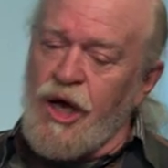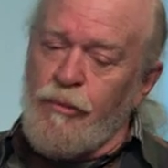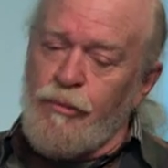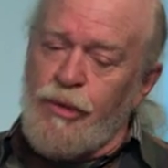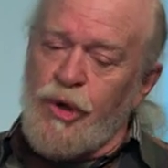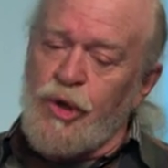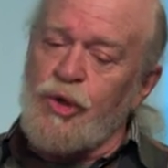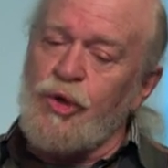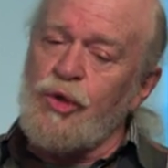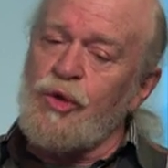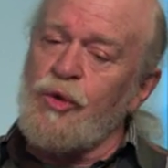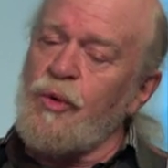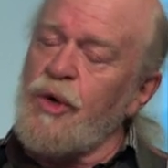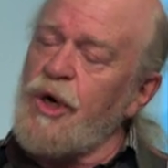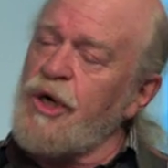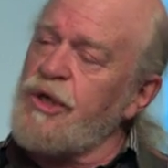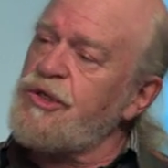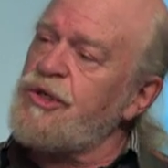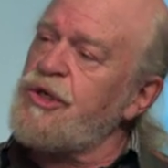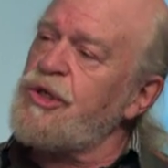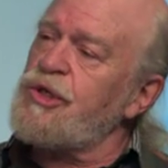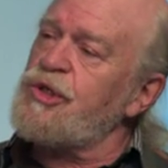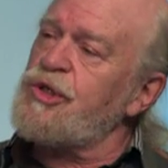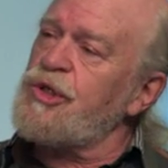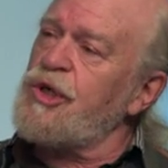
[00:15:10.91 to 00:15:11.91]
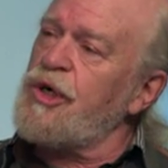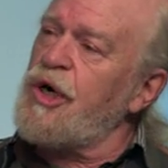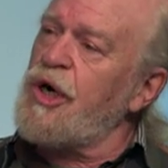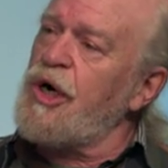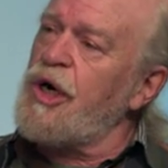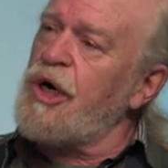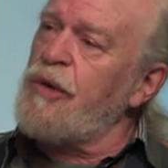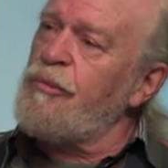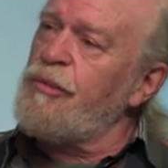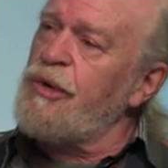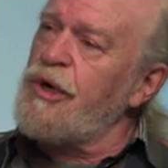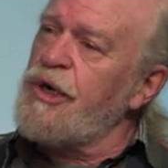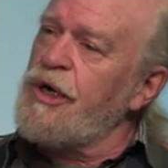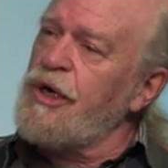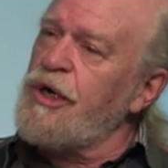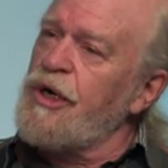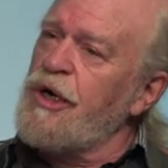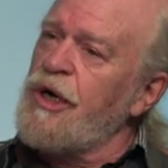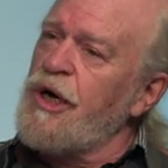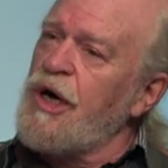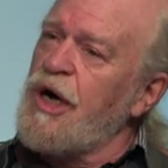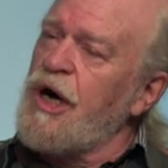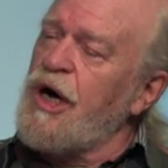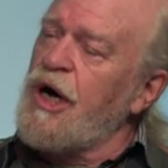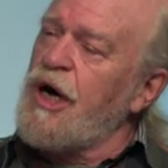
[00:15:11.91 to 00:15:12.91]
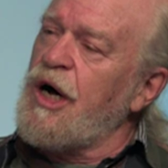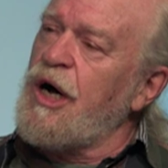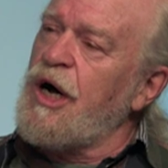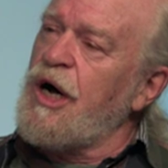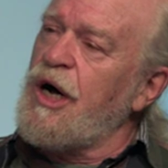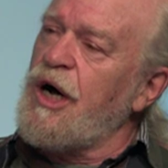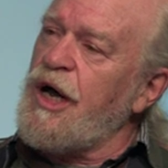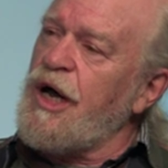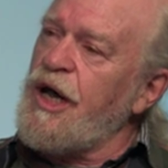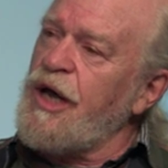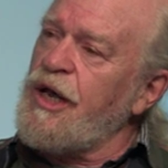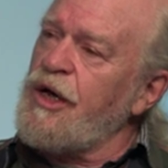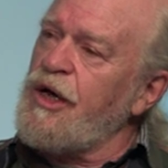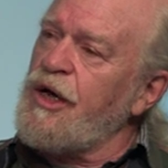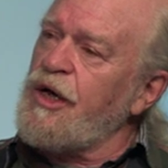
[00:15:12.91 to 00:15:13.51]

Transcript: But who wants a job and